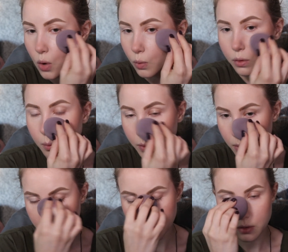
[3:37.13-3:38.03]
with a
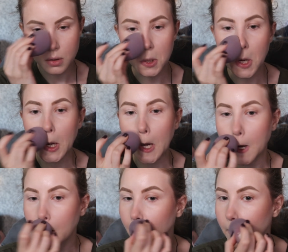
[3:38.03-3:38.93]
Beauty Blender and